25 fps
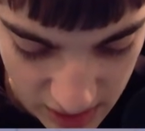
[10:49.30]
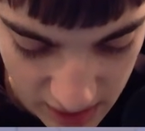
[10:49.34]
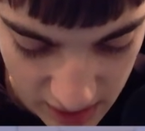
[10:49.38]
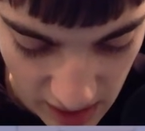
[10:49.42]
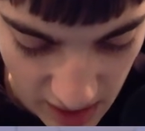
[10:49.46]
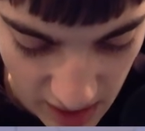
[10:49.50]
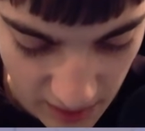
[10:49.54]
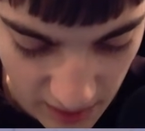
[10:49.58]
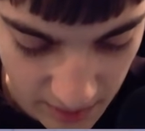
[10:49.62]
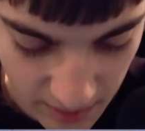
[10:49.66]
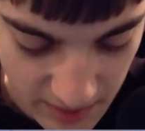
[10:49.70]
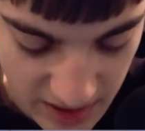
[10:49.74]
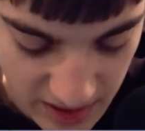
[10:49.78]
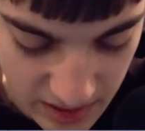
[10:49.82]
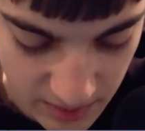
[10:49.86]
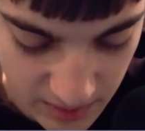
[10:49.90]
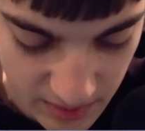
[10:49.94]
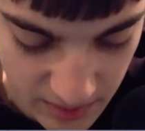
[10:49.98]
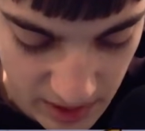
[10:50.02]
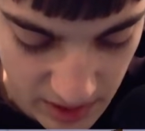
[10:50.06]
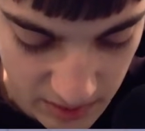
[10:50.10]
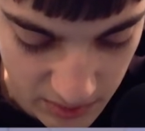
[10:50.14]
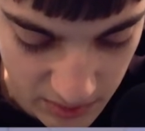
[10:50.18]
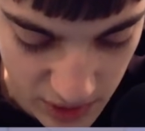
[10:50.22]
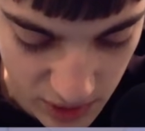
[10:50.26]
I would make him
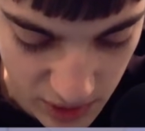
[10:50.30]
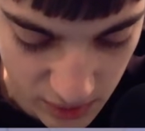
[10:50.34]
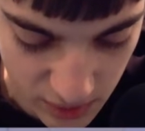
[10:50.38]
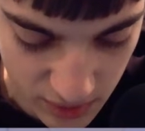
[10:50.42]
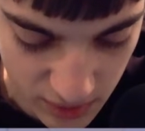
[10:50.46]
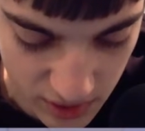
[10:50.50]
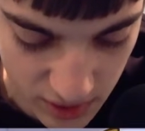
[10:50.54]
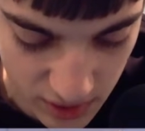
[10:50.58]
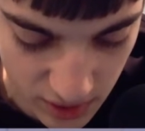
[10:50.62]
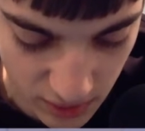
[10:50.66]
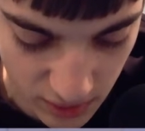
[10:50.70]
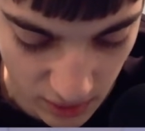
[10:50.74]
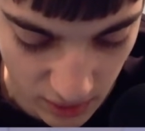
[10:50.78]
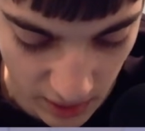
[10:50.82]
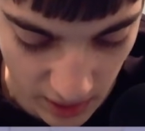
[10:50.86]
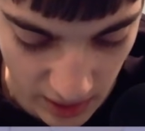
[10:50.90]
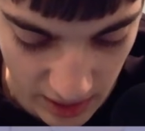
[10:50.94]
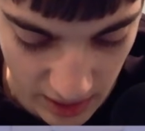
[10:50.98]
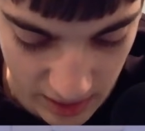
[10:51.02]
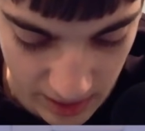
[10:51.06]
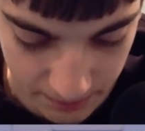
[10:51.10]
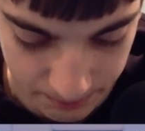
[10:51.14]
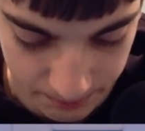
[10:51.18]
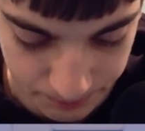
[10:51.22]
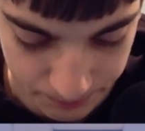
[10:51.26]
immune
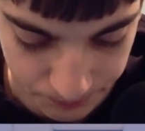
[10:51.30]
to